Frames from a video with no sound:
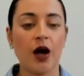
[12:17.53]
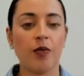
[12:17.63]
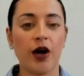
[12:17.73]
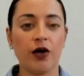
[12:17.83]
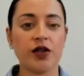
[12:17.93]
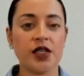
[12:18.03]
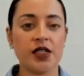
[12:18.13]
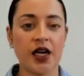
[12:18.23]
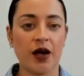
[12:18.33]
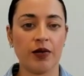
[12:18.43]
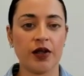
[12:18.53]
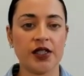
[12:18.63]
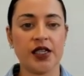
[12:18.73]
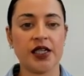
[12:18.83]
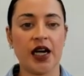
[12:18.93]
Below is a table
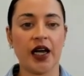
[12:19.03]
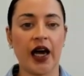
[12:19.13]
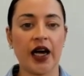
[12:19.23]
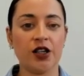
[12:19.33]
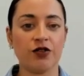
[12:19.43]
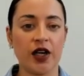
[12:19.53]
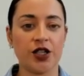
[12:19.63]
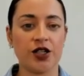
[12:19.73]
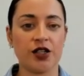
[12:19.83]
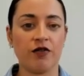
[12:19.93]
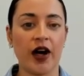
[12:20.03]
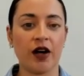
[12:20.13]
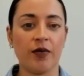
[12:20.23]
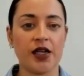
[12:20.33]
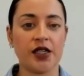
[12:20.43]
detailing age ranges and
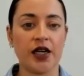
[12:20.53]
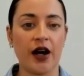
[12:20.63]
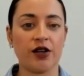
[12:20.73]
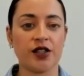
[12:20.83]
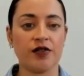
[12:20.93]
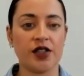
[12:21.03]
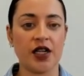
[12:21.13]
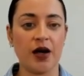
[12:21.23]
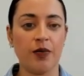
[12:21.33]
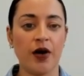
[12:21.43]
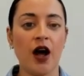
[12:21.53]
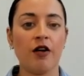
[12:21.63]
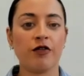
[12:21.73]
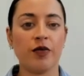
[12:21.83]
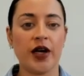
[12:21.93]
recommended hours of sleep
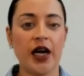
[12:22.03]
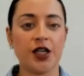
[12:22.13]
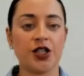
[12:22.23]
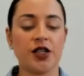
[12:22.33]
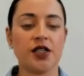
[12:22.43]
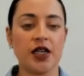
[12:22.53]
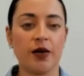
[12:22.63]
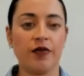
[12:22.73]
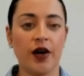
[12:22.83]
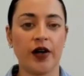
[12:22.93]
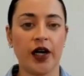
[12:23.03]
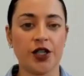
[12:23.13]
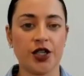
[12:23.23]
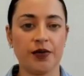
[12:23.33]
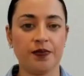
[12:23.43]
from the National Sleep
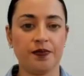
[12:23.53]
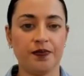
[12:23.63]
Foundation.